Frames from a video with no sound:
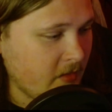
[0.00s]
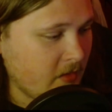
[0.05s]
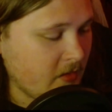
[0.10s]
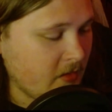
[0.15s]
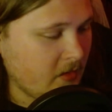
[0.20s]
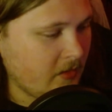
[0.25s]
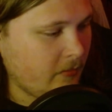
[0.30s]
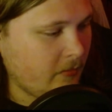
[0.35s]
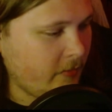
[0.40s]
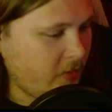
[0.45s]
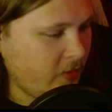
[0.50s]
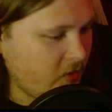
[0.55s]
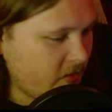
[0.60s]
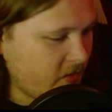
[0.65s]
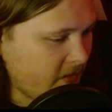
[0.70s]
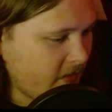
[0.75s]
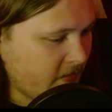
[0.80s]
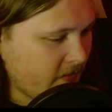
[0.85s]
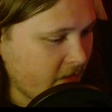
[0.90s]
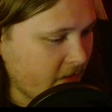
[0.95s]
I want you to
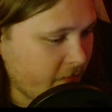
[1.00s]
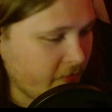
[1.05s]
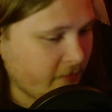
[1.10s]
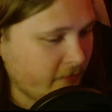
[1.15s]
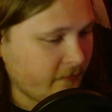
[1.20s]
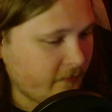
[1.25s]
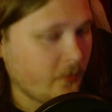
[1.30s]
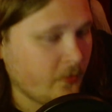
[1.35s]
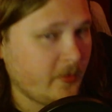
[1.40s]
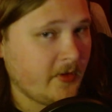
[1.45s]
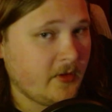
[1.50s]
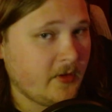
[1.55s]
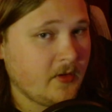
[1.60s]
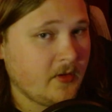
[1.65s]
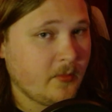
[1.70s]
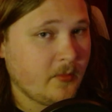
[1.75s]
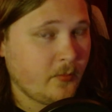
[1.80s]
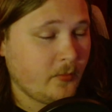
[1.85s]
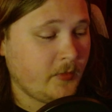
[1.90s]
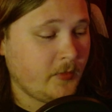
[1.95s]
take care of this for me.
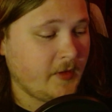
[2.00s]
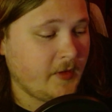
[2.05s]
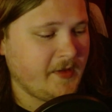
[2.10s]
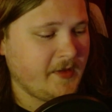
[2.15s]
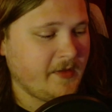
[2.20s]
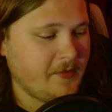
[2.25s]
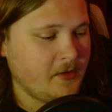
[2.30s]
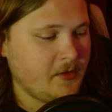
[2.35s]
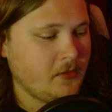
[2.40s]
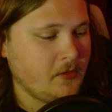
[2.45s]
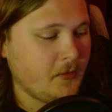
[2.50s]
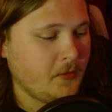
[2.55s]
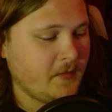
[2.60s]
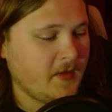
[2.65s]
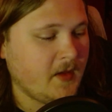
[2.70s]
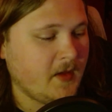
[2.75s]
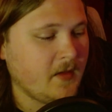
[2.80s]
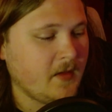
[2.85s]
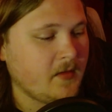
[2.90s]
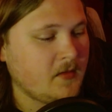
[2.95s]
I guess he has a little
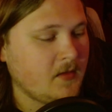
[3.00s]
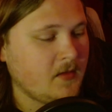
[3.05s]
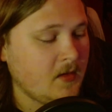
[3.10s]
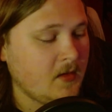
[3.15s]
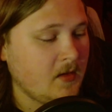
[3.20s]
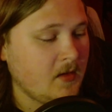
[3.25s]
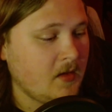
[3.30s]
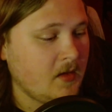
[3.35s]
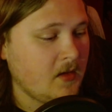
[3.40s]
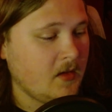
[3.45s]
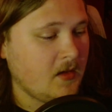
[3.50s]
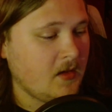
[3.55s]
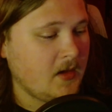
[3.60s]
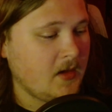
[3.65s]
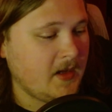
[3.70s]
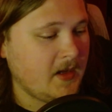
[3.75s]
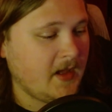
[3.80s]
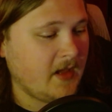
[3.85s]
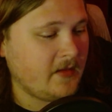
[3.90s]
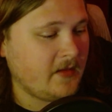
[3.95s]
test,
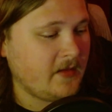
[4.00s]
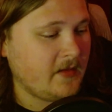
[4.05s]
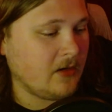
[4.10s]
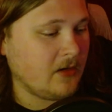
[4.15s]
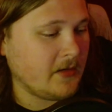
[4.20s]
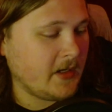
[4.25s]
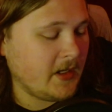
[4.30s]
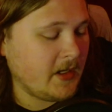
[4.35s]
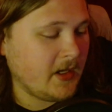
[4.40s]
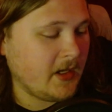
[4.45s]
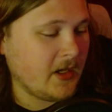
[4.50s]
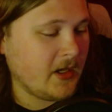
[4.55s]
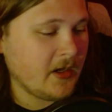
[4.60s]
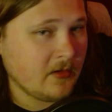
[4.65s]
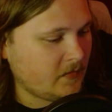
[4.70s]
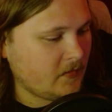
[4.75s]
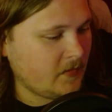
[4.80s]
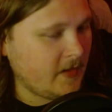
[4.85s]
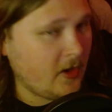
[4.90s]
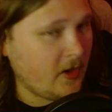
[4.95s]
and he hands Harry a
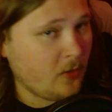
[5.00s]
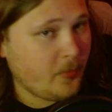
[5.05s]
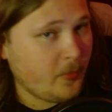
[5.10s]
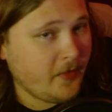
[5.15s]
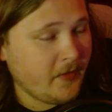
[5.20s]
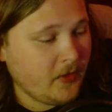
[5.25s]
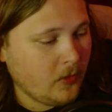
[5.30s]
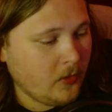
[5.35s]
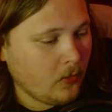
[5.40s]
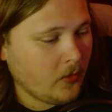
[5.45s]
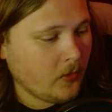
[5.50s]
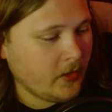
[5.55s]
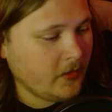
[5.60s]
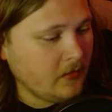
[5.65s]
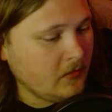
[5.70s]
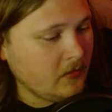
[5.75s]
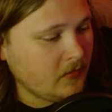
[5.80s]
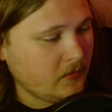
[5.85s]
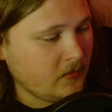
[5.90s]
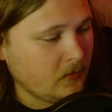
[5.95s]
gun. They open the door
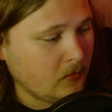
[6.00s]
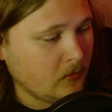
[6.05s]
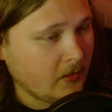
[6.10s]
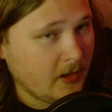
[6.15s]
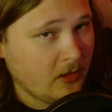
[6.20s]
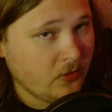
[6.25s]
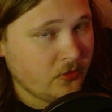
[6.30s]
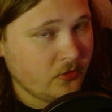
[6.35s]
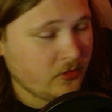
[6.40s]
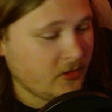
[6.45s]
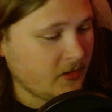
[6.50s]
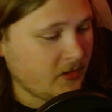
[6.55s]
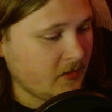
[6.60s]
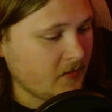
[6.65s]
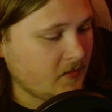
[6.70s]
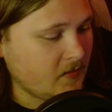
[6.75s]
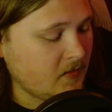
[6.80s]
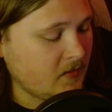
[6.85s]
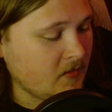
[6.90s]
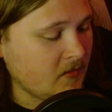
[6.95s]
to where Haljon
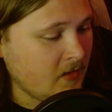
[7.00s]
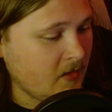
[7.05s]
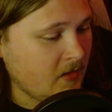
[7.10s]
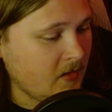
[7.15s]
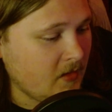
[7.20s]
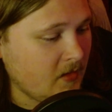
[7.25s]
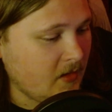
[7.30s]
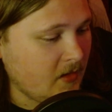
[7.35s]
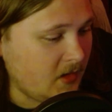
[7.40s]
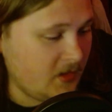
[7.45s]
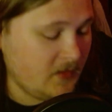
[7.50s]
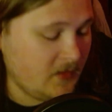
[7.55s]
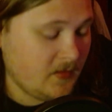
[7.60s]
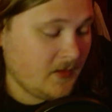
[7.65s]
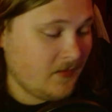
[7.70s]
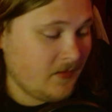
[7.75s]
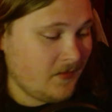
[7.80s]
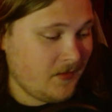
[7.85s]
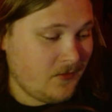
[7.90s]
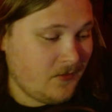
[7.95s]
is, and
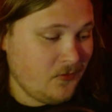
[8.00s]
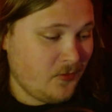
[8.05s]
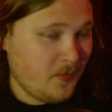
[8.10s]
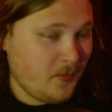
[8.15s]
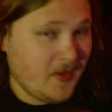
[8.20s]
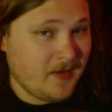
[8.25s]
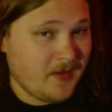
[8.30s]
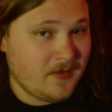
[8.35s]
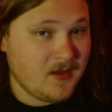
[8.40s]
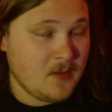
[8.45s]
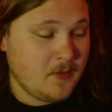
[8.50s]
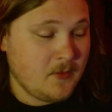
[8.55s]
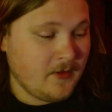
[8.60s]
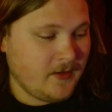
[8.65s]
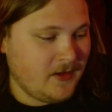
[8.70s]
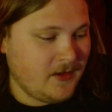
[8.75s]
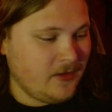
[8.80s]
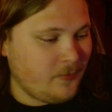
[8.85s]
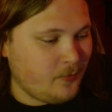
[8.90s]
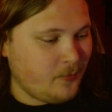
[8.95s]
this dude's messed up.
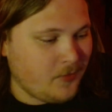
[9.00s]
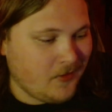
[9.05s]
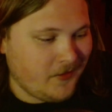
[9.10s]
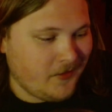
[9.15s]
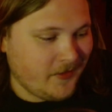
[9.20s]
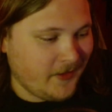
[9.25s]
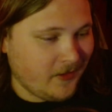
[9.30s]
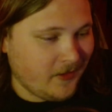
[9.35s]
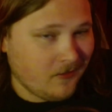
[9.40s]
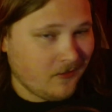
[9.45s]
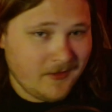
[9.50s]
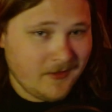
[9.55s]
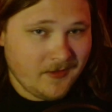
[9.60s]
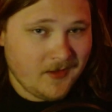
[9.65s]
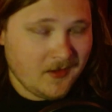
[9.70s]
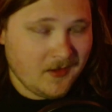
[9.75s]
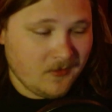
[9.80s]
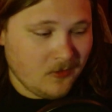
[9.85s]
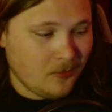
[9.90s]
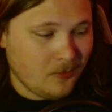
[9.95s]
He's probably already
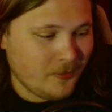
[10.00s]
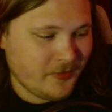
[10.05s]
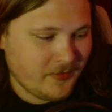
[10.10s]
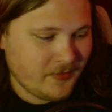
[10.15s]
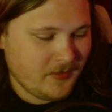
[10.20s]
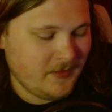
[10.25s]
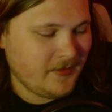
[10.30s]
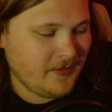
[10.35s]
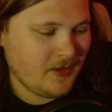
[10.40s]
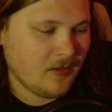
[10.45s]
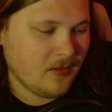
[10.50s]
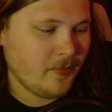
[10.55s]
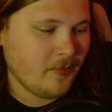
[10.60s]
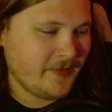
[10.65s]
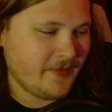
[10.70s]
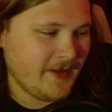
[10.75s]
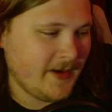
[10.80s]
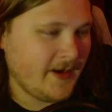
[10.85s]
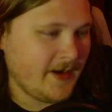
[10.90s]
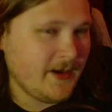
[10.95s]
almost
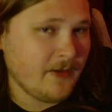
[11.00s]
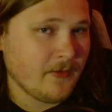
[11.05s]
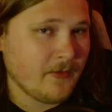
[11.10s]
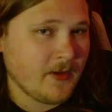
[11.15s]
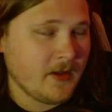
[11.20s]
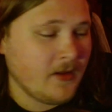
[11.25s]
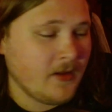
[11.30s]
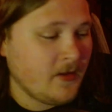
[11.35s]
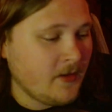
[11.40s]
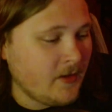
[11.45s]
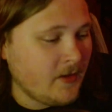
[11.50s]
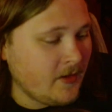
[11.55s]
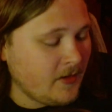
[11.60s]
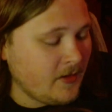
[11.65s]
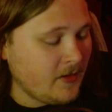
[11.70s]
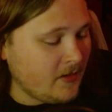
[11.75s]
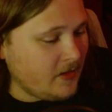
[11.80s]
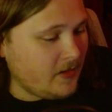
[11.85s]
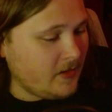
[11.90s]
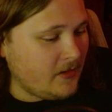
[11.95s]
dead anyway.
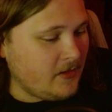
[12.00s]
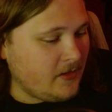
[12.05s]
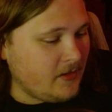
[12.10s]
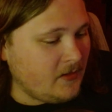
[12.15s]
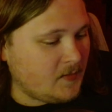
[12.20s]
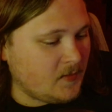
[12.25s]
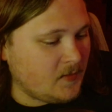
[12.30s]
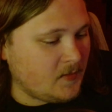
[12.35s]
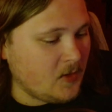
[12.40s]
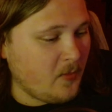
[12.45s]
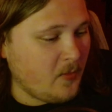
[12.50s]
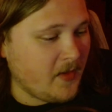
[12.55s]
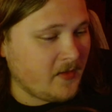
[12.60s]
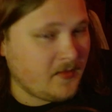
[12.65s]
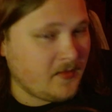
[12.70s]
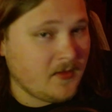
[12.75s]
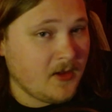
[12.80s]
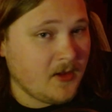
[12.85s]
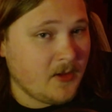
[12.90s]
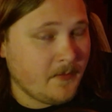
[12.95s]
He's so
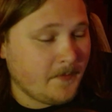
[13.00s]
messed up.